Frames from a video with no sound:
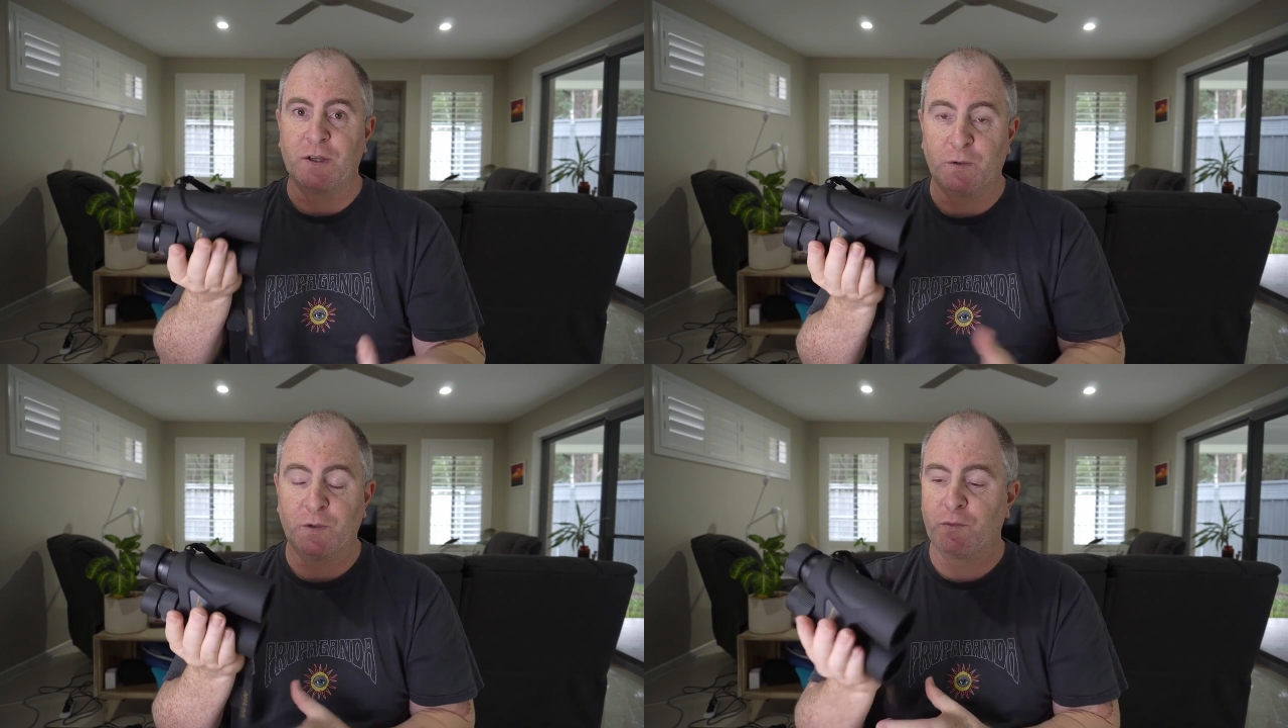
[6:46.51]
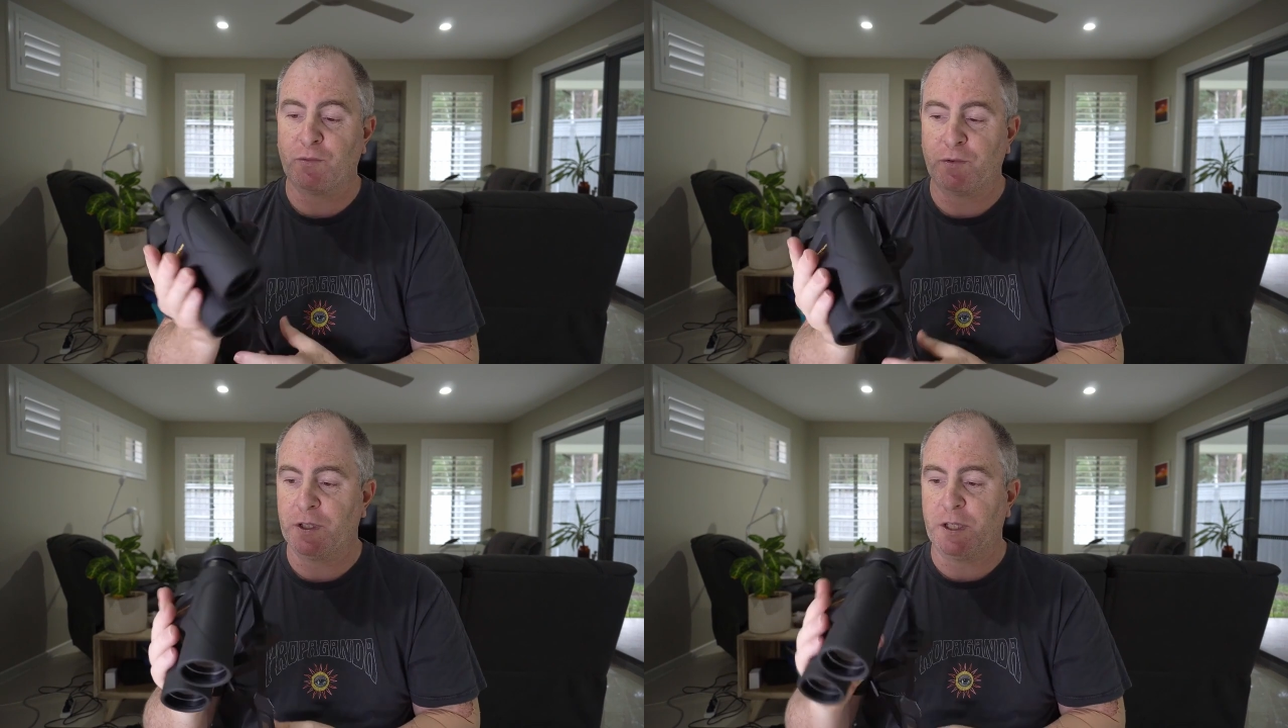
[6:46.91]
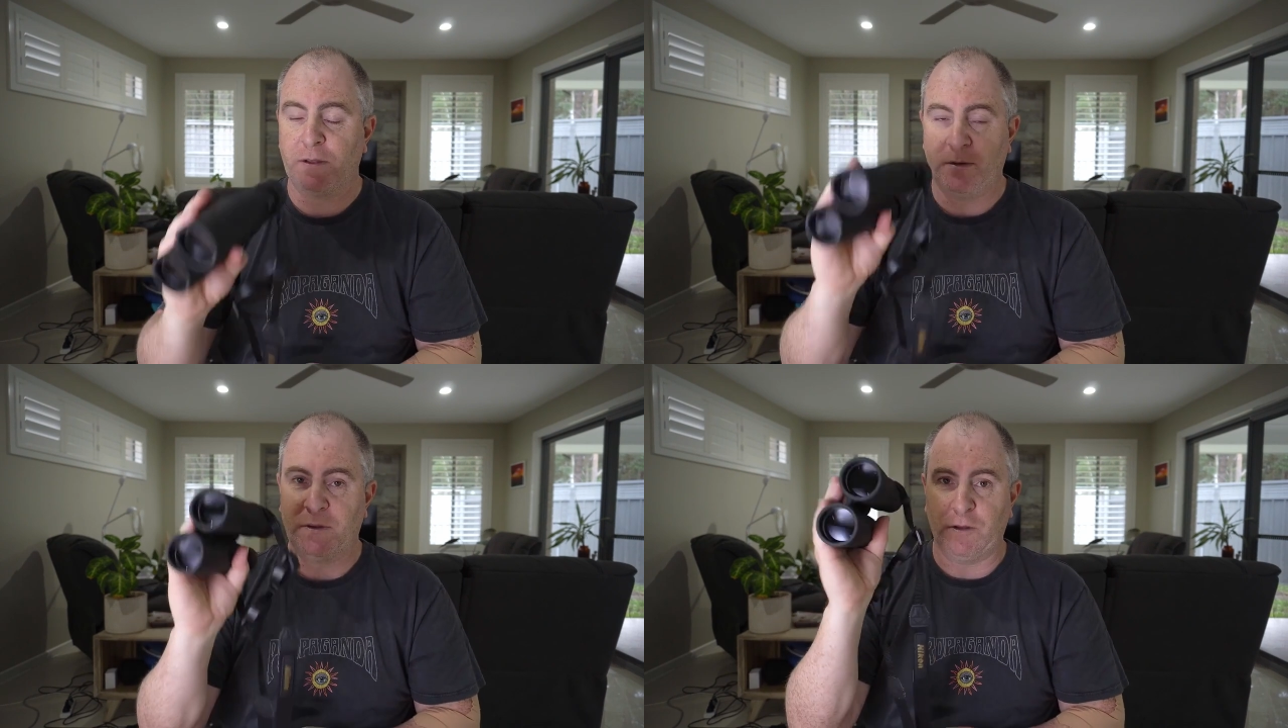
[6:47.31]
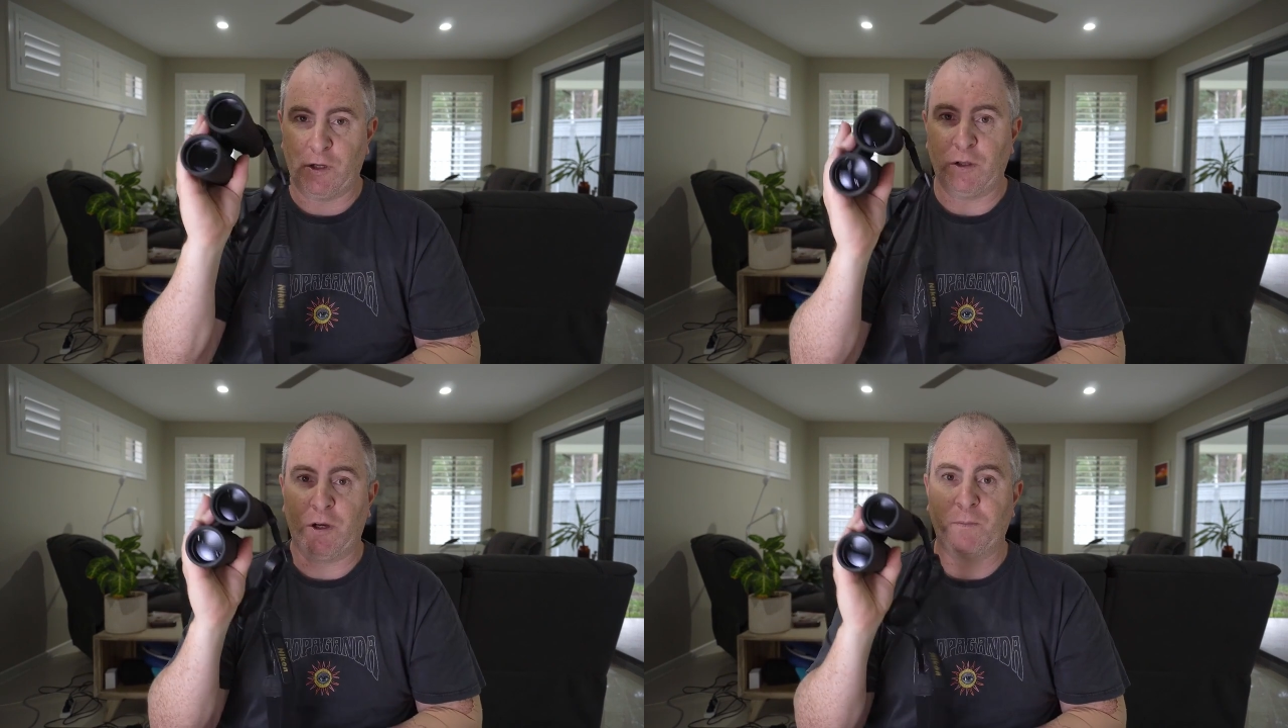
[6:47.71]
So it was really, the
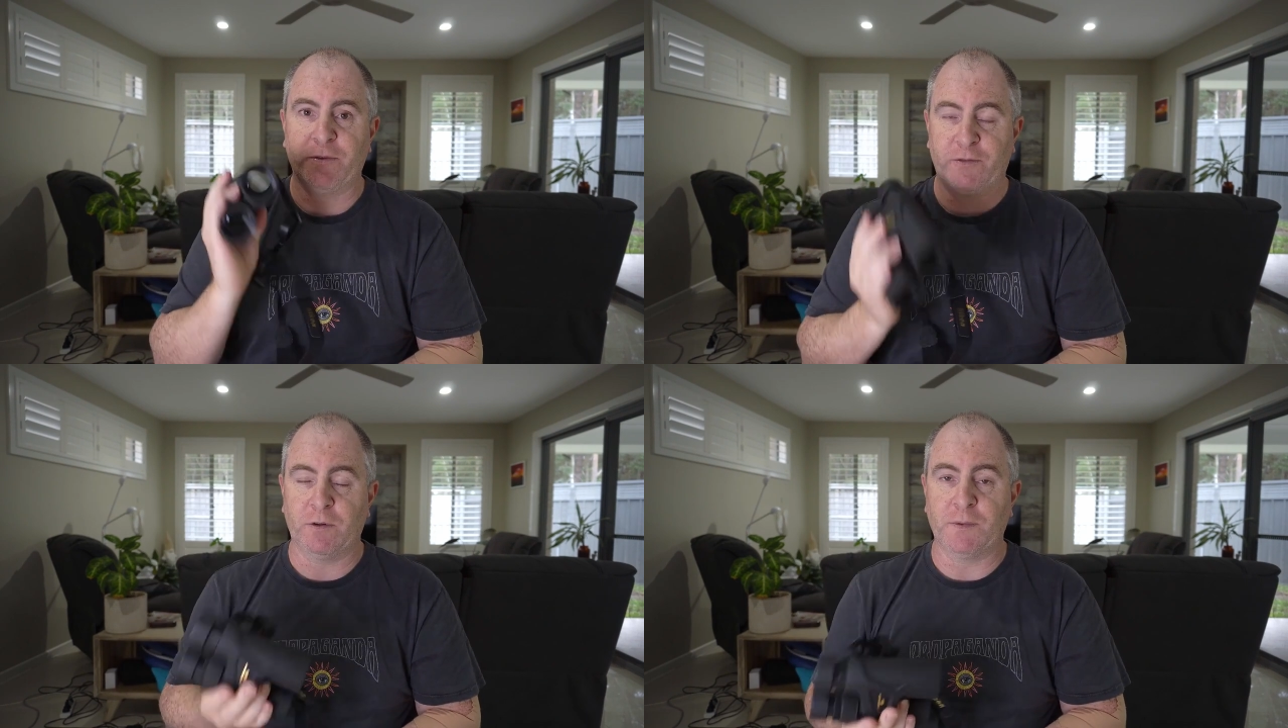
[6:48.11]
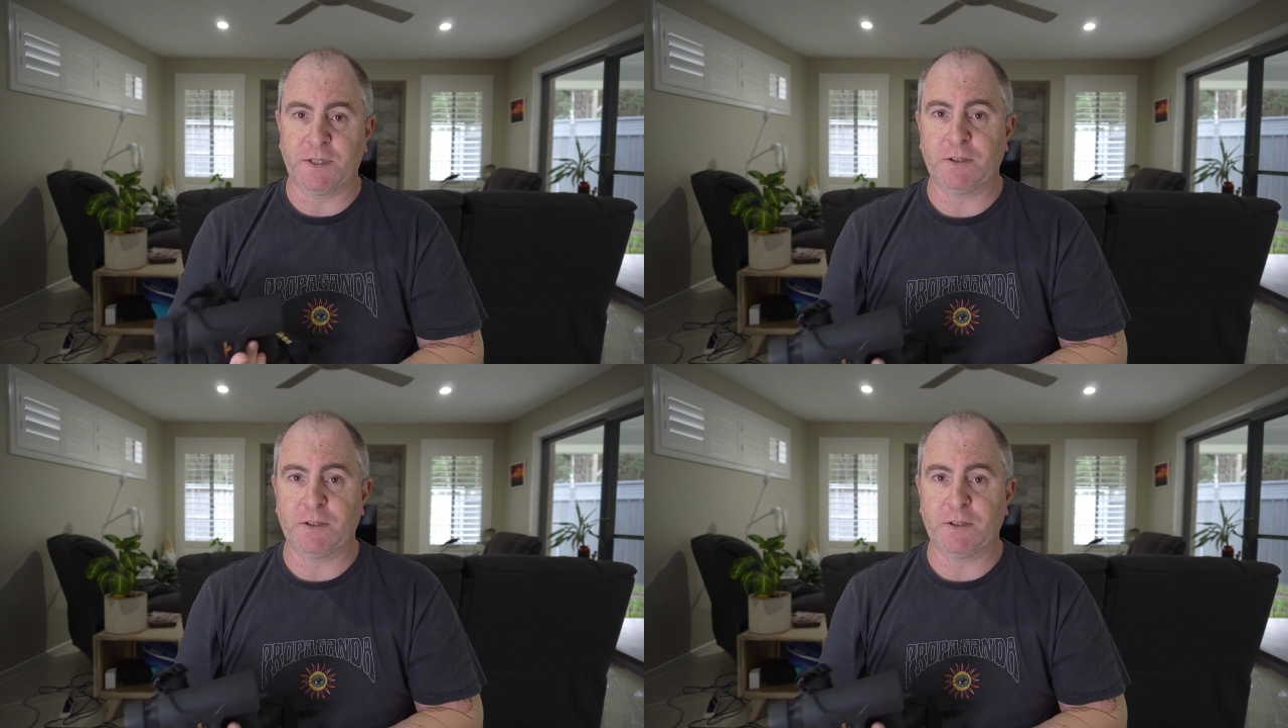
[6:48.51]
low light performance